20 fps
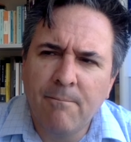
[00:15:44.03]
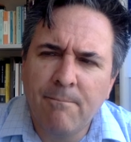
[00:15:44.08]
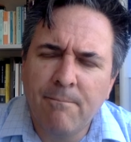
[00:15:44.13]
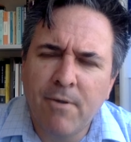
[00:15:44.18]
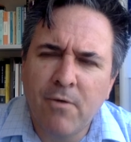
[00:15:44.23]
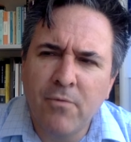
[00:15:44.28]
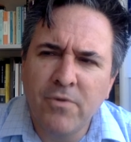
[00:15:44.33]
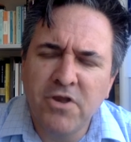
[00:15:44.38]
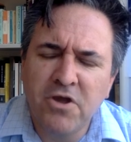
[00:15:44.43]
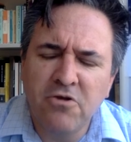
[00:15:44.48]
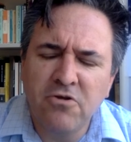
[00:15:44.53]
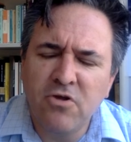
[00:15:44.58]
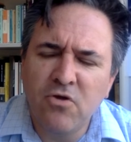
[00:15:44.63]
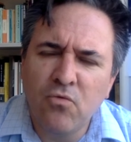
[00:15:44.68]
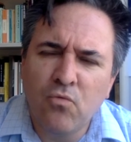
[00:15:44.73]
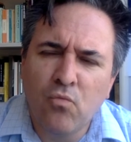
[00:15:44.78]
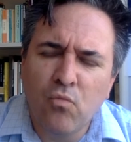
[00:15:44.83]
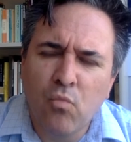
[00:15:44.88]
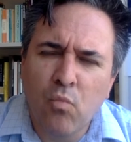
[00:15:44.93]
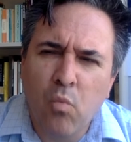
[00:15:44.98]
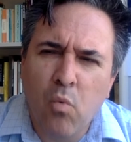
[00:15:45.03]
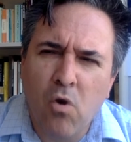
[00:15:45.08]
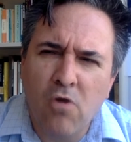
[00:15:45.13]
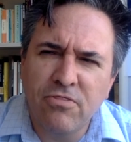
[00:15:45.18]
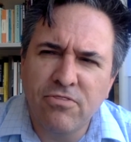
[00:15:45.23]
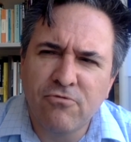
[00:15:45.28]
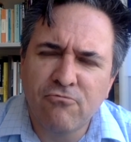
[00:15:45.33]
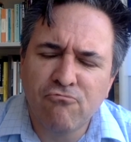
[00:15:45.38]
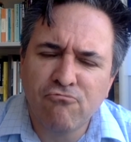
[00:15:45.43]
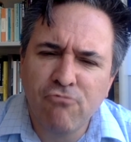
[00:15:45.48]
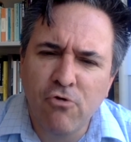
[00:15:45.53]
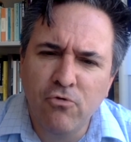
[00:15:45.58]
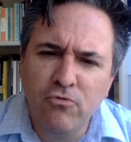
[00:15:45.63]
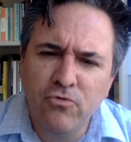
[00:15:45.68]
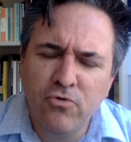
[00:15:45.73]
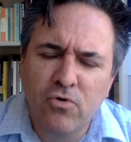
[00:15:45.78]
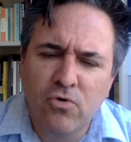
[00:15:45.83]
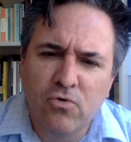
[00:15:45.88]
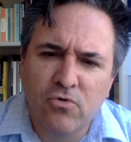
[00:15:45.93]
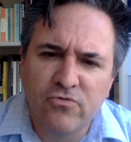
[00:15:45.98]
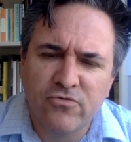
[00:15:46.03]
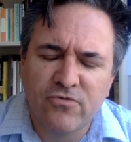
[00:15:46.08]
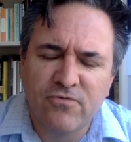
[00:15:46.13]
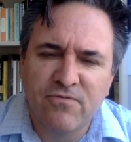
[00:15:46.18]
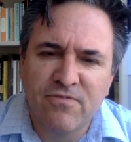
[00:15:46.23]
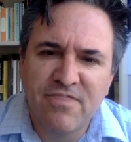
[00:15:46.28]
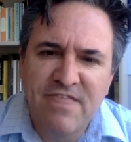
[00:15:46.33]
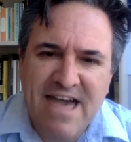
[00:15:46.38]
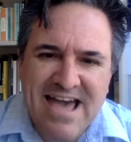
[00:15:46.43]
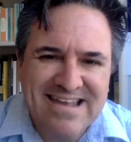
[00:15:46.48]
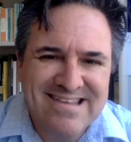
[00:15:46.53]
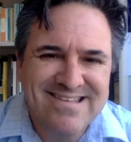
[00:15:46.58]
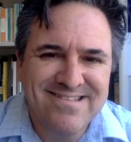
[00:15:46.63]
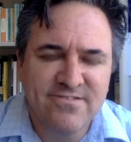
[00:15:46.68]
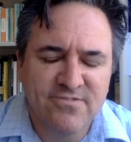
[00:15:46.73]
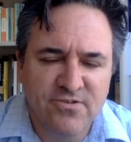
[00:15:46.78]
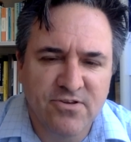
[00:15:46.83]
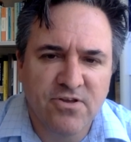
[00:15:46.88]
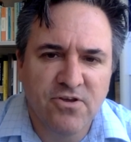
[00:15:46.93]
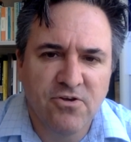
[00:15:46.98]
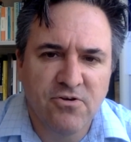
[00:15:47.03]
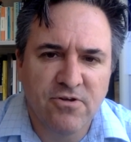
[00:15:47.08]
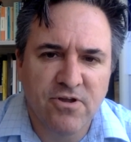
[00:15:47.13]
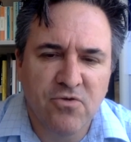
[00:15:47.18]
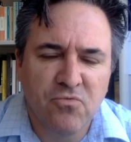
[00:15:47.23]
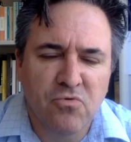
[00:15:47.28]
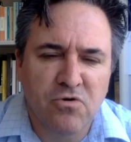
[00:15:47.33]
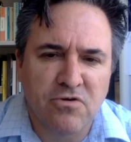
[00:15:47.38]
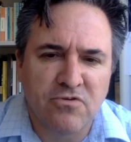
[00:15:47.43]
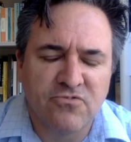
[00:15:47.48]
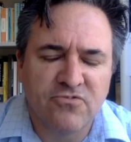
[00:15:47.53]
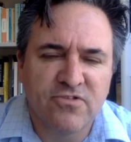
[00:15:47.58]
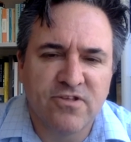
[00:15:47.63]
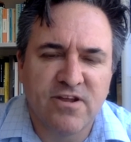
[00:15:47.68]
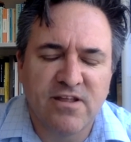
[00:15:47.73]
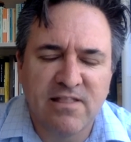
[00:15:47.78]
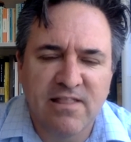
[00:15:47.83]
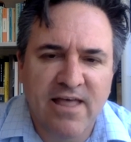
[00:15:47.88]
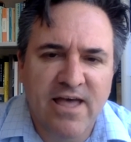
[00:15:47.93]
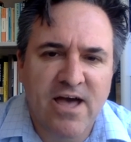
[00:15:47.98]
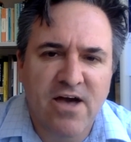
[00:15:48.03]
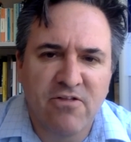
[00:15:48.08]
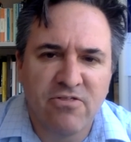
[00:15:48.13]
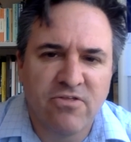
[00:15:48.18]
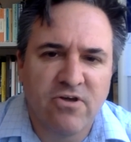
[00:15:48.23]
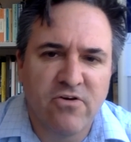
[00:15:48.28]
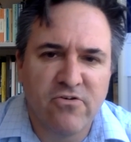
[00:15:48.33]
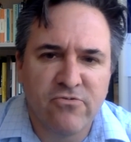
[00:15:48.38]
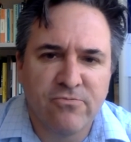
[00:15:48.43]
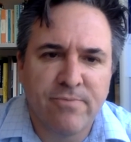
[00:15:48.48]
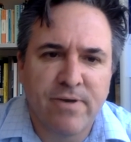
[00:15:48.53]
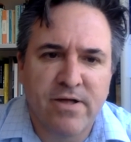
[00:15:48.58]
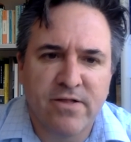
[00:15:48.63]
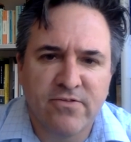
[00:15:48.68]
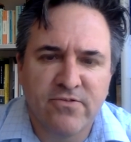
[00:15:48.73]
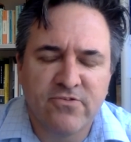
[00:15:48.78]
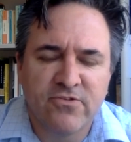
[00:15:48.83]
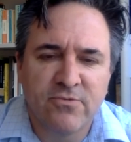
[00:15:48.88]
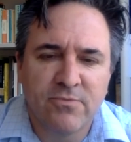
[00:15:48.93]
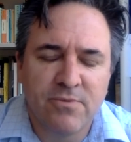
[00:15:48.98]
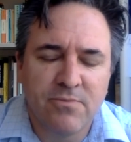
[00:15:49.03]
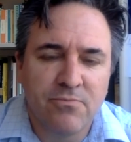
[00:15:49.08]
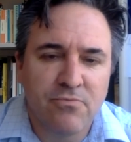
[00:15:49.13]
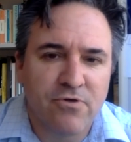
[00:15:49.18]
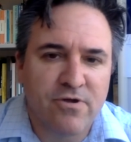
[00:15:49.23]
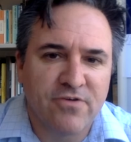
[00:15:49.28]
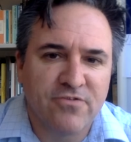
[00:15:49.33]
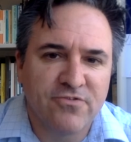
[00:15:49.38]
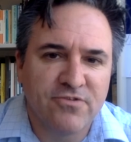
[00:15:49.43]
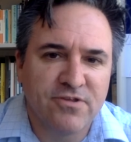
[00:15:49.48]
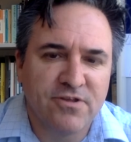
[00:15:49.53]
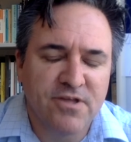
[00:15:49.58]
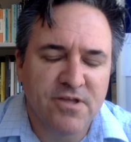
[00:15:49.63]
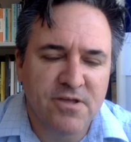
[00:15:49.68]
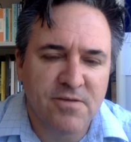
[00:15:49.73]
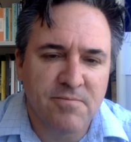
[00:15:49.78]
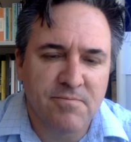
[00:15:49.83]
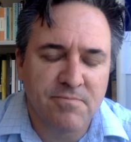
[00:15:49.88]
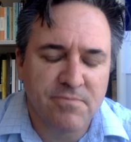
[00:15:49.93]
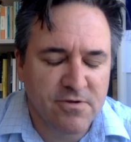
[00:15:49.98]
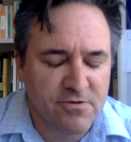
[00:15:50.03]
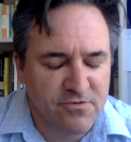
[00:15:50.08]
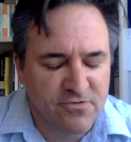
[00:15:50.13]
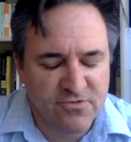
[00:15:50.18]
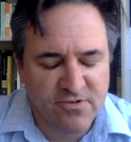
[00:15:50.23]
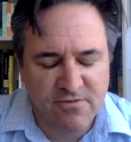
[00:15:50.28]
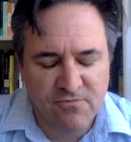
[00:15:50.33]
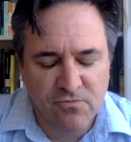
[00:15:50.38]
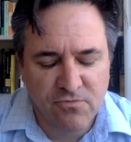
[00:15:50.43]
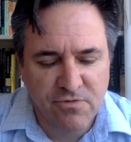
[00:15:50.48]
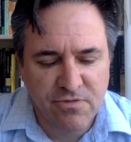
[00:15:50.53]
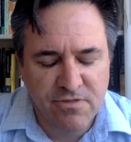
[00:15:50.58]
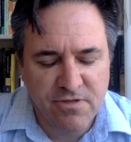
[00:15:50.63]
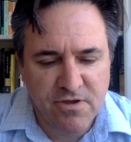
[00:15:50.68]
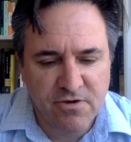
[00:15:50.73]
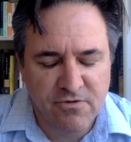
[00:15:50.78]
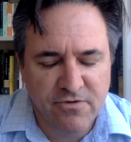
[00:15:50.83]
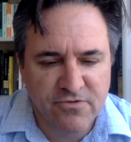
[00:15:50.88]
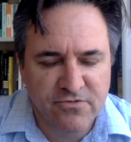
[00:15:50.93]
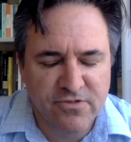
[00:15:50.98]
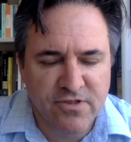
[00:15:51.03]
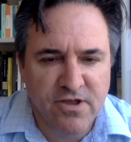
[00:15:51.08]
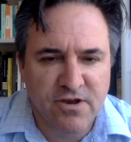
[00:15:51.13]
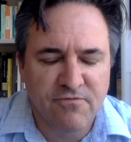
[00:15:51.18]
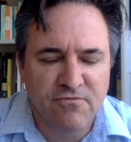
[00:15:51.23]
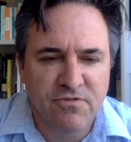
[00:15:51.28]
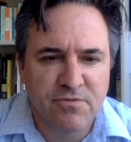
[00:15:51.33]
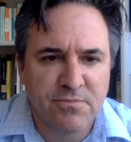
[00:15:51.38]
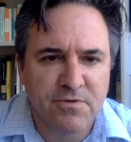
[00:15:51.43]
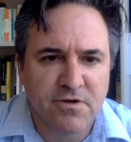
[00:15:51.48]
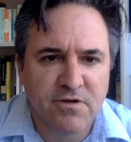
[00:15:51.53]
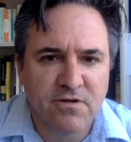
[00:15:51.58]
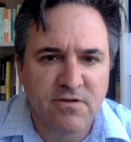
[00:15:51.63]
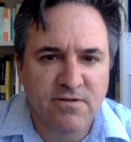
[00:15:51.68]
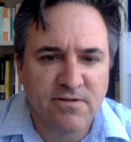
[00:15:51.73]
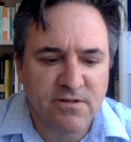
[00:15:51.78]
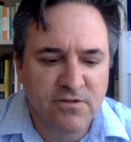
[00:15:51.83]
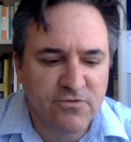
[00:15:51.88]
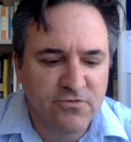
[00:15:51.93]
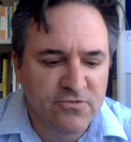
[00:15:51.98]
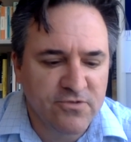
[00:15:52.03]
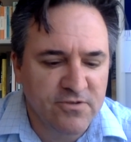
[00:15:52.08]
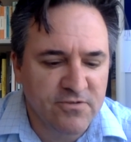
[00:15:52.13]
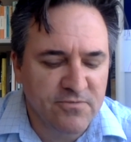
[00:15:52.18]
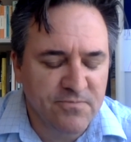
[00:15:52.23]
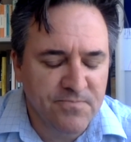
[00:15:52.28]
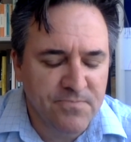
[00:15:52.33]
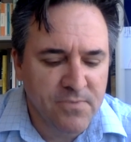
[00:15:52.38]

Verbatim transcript: But we don't know what the root cause of that insecurity was that allowed those buttons to be pressed in him. There are several theories, none of them are conclusive